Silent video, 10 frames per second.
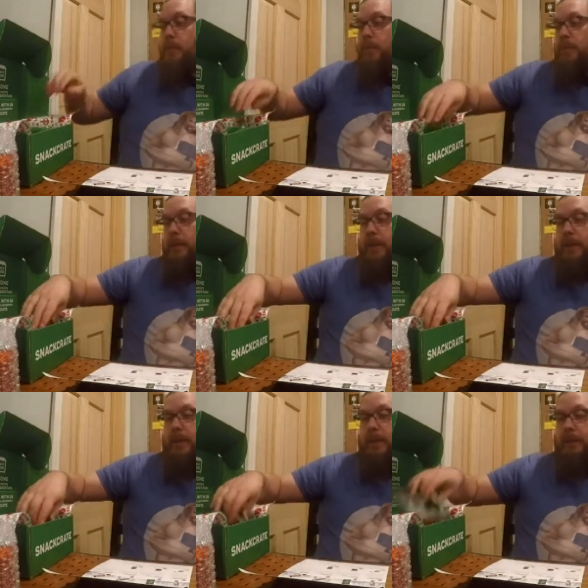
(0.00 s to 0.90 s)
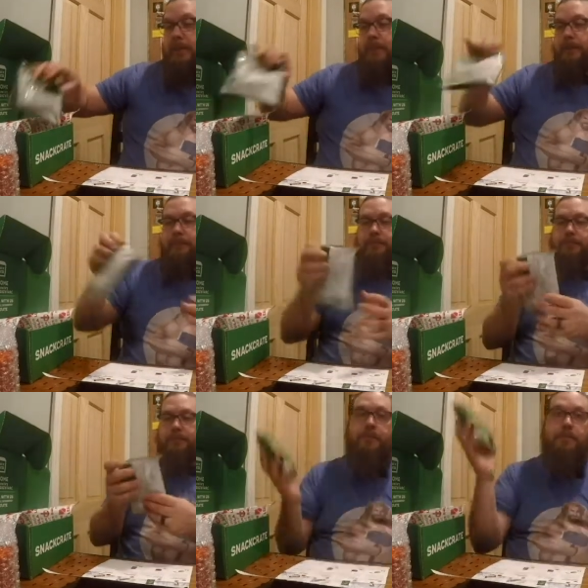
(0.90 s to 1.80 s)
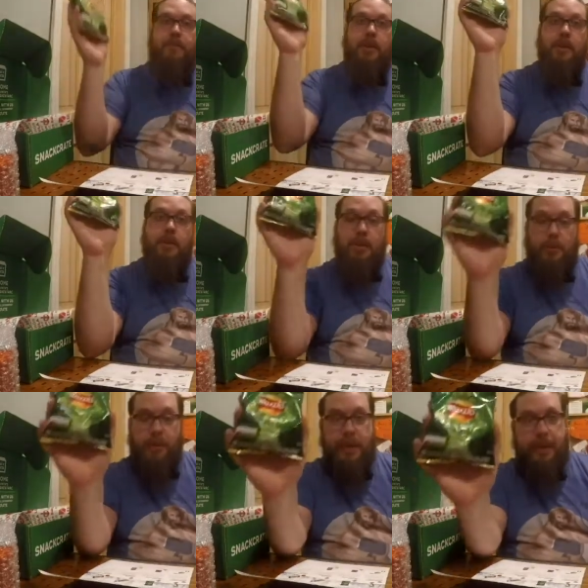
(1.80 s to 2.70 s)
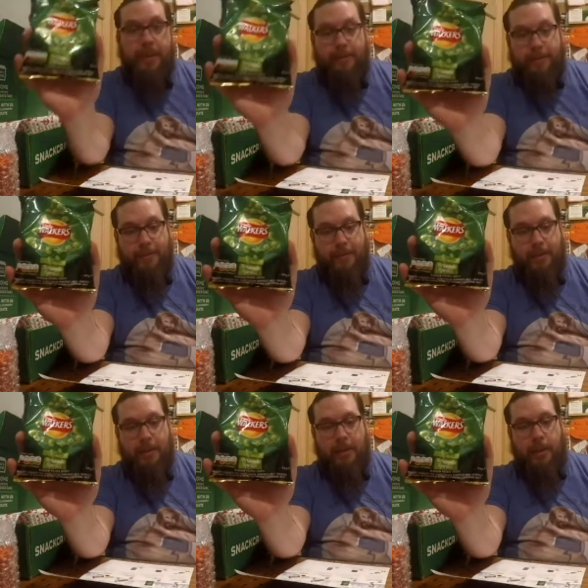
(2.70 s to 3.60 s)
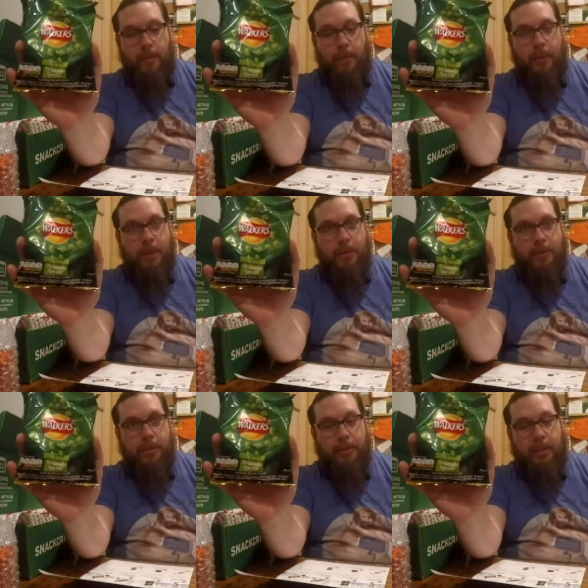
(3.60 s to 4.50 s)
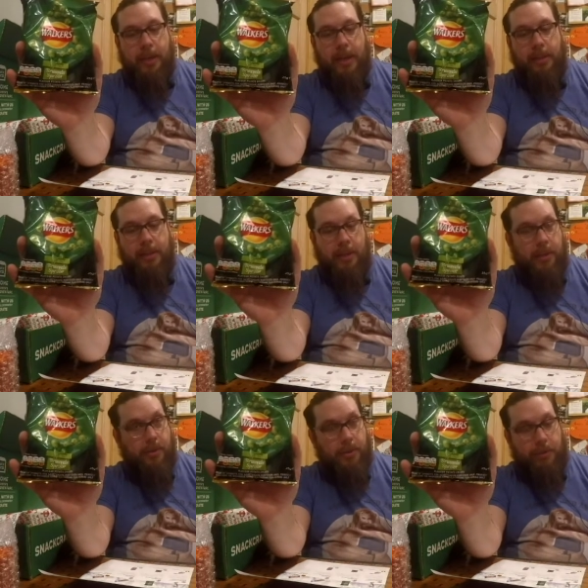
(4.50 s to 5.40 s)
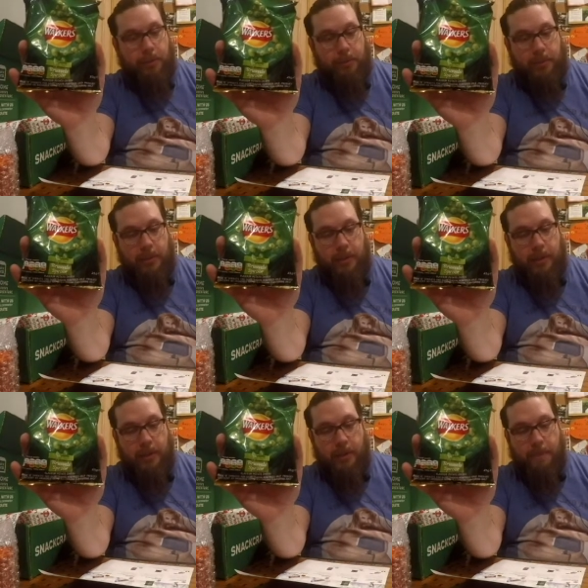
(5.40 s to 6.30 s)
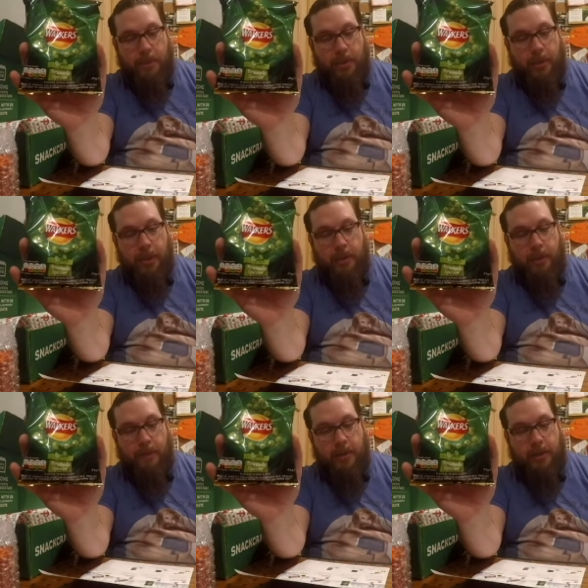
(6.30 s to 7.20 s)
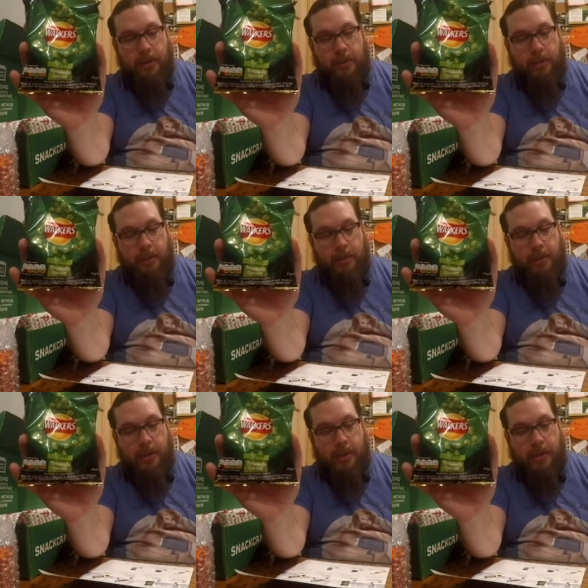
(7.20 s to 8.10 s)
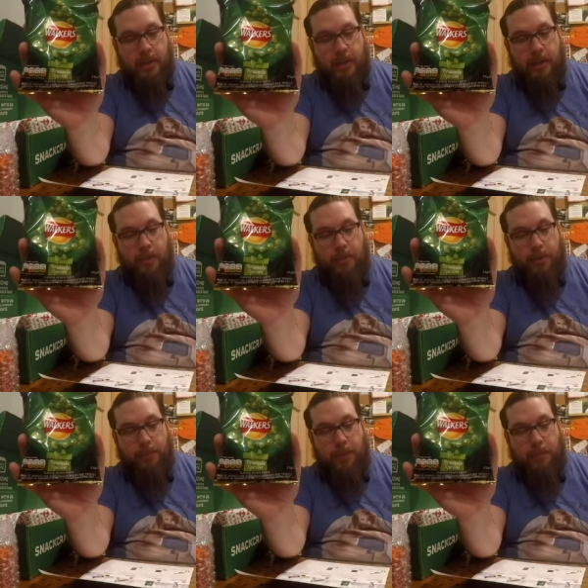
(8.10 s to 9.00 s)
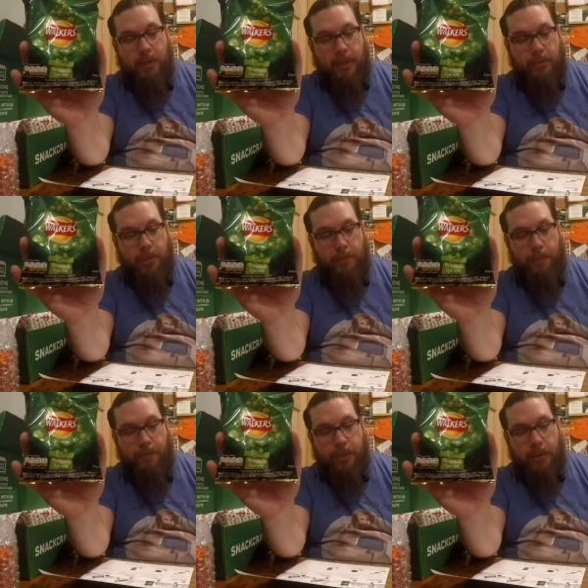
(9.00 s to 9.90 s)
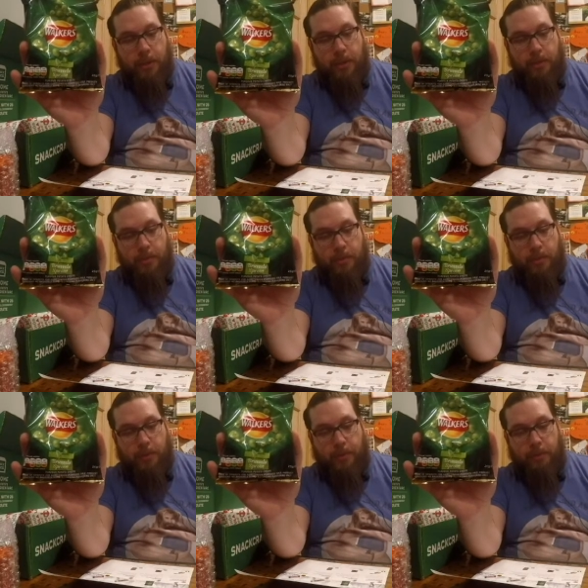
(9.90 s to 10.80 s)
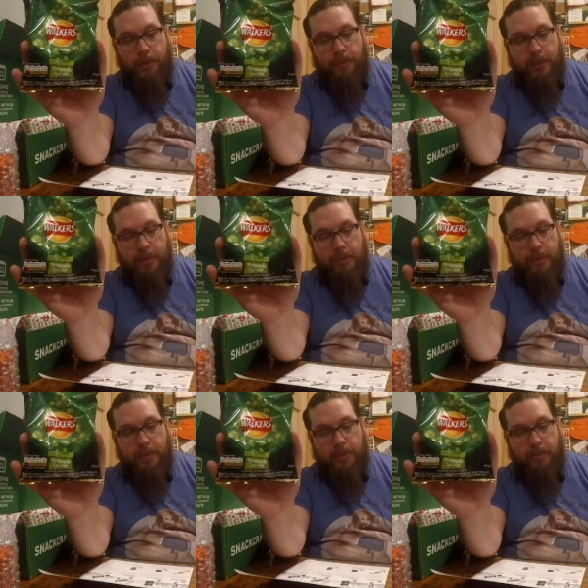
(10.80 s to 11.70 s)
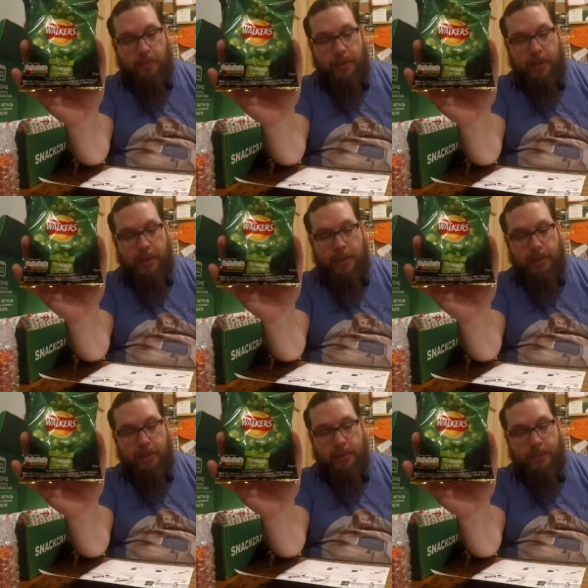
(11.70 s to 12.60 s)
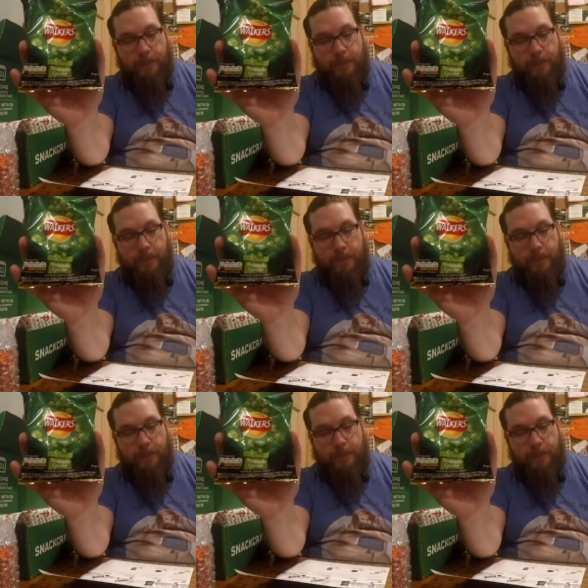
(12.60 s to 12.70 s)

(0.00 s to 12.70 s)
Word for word: what do we got next? We have Walker's Holiday Crisps, the highlight of your holiday supper in a crispy potato chip. Enjoy one of three flavors for the holidays